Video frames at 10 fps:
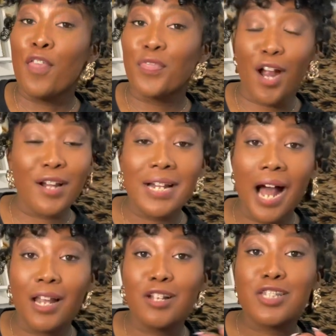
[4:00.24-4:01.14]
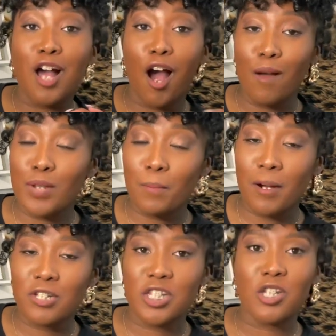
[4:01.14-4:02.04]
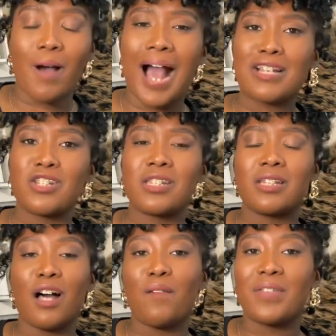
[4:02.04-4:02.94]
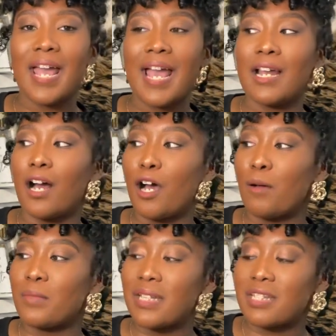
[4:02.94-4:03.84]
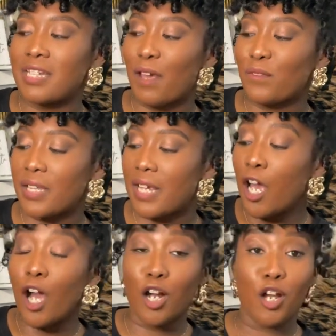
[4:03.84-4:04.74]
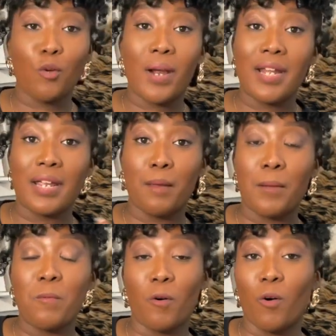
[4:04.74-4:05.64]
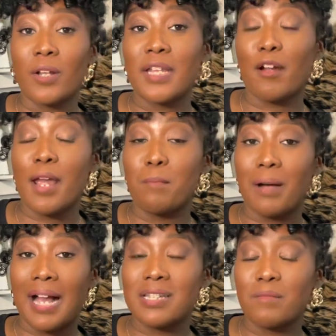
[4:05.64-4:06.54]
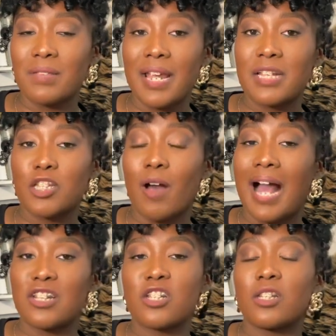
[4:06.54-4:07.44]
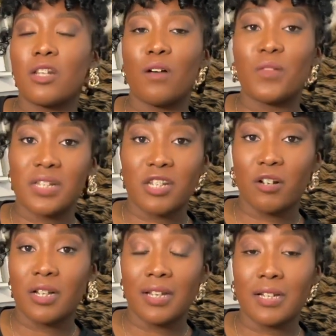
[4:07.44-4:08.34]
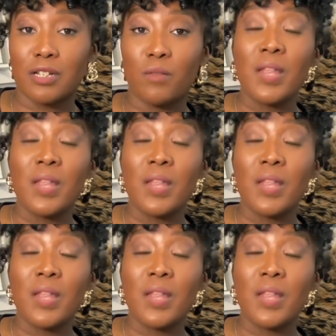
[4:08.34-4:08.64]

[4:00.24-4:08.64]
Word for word: thirty dollars off your purchase. So I just love that. Um, it's definitely a good way to get people on there and buy some things. So I just love Vestiaire Collective.